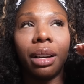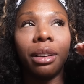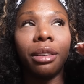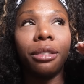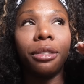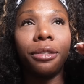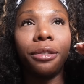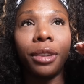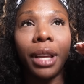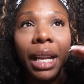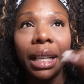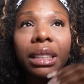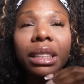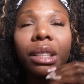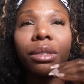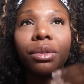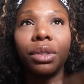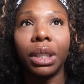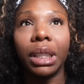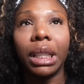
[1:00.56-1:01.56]

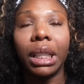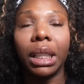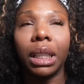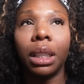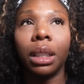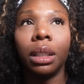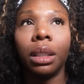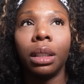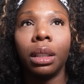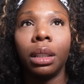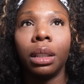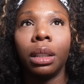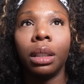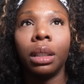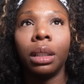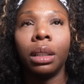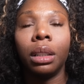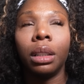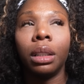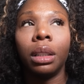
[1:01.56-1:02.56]
effectively
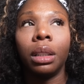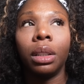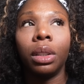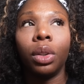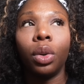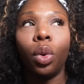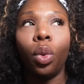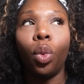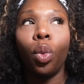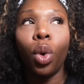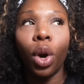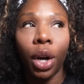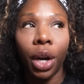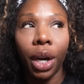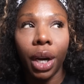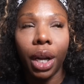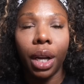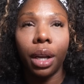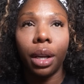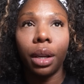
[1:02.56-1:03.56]

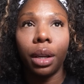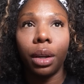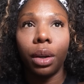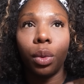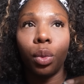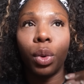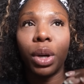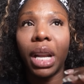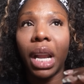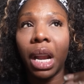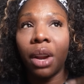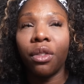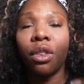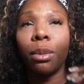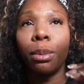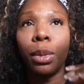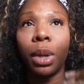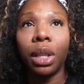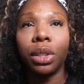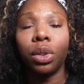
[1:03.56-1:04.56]
work
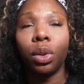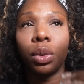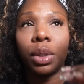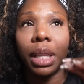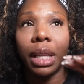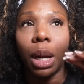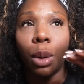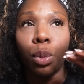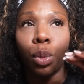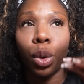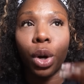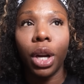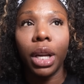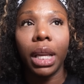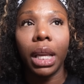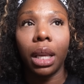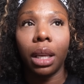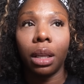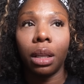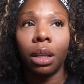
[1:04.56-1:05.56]
whatever muscle that I'm
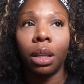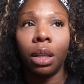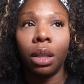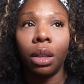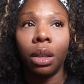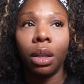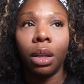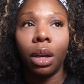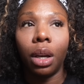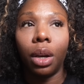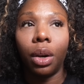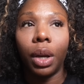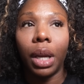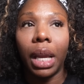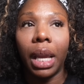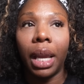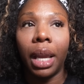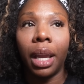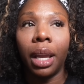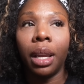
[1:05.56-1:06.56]
working,
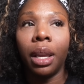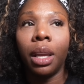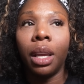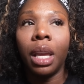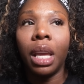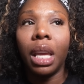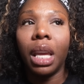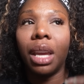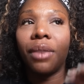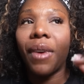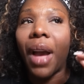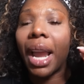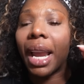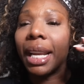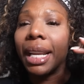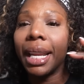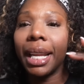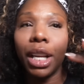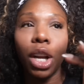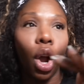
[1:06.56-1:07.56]
okay? If I
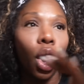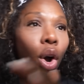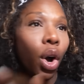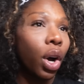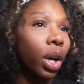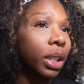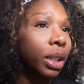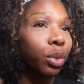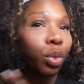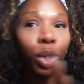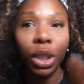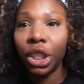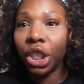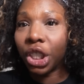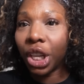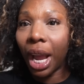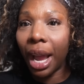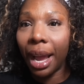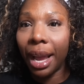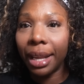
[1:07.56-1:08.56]
can hit it all in one
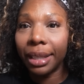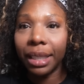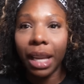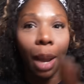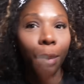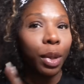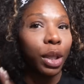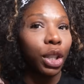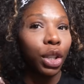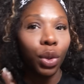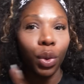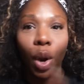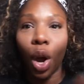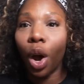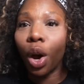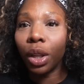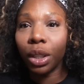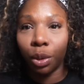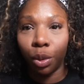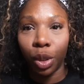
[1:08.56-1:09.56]
shot, I'm gonna do it
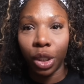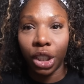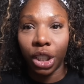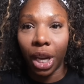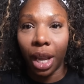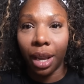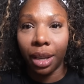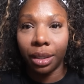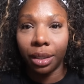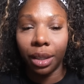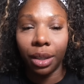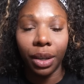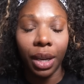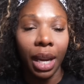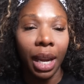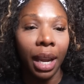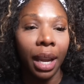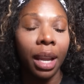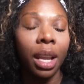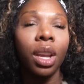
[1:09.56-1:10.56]
all in one shot,
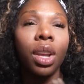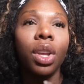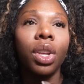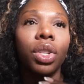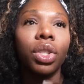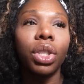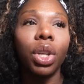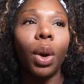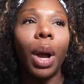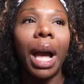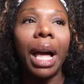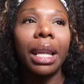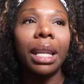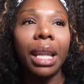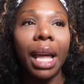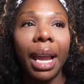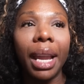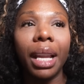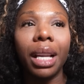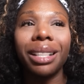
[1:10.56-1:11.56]
okay? So I
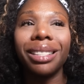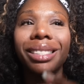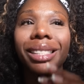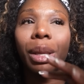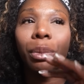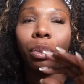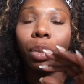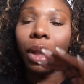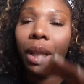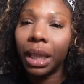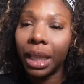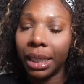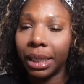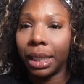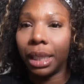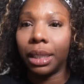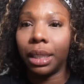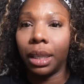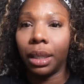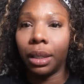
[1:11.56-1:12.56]
like
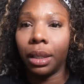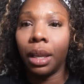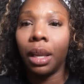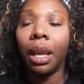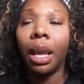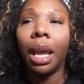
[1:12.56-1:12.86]
simplicity.